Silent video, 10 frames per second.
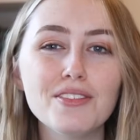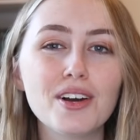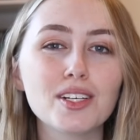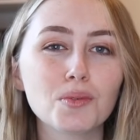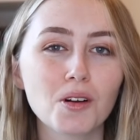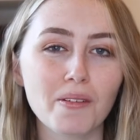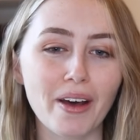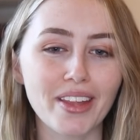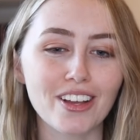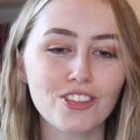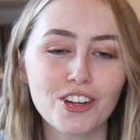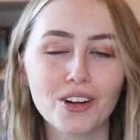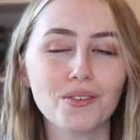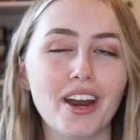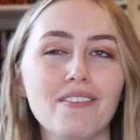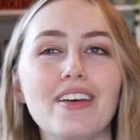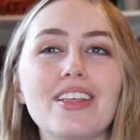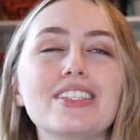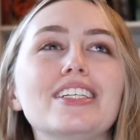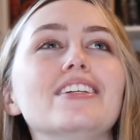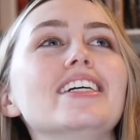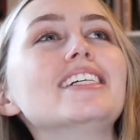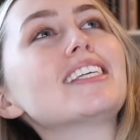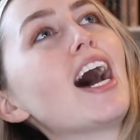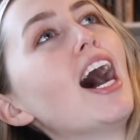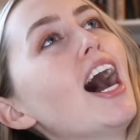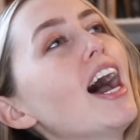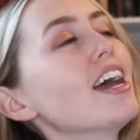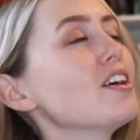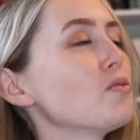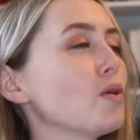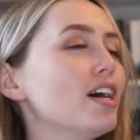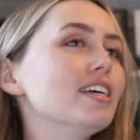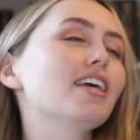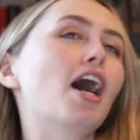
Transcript: you guys were around last year when I read this series, I was